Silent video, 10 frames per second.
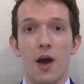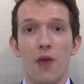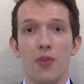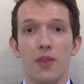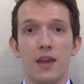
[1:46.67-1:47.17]

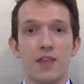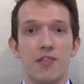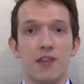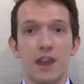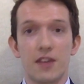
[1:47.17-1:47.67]
on the
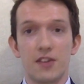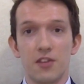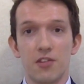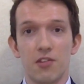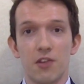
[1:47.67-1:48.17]

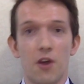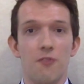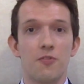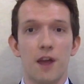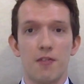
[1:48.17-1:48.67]
status
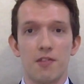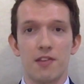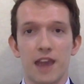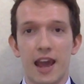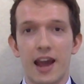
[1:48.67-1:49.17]
of Travis
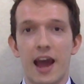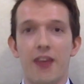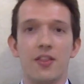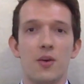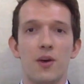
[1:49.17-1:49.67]
King,
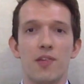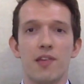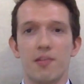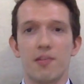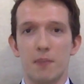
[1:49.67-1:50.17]
and the US
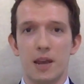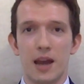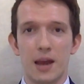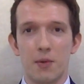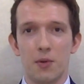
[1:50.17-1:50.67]
hasn't been
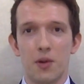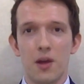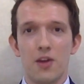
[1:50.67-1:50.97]
able